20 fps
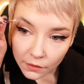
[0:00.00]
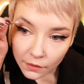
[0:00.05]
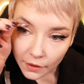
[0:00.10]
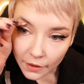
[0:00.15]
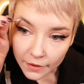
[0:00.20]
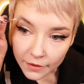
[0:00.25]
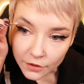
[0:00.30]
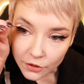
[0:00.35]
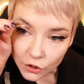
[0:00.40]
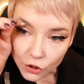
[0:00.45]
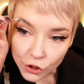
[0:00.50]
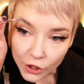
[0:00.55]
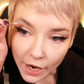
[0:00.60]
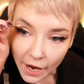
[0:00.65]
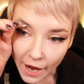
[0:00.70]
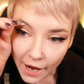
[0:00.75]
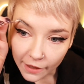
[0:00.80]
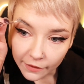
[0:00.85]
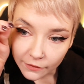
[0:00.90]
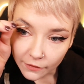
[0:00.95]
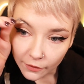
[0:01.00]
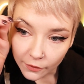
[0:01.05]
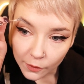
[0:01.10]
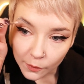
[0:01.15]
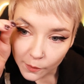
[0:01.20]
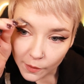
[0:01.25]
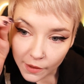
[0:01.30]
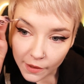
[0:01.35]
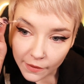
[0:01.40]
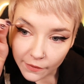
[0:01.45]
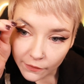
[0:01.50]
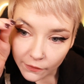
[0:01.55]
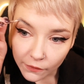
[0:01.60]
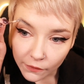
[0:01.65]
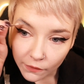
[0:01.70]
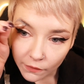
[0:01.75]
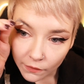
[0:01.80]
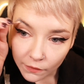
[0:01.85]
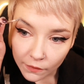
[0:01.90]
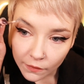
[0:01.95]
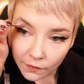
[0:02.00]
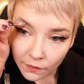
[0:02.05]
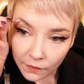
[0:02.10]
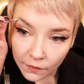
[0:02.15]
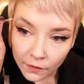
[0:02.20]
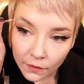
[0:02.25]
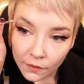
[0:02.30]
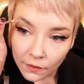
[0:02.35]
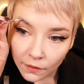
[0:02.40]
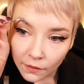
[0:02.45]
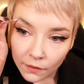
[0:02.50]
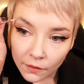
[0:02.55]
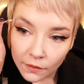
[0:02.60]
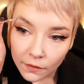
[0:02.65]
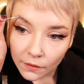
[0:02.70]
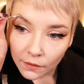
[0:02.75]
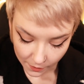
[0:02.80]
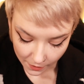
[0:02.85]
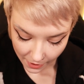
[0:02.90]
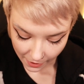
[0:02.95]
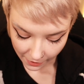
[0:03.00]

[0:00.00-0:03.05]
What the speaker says: kind of jacked otherwise. I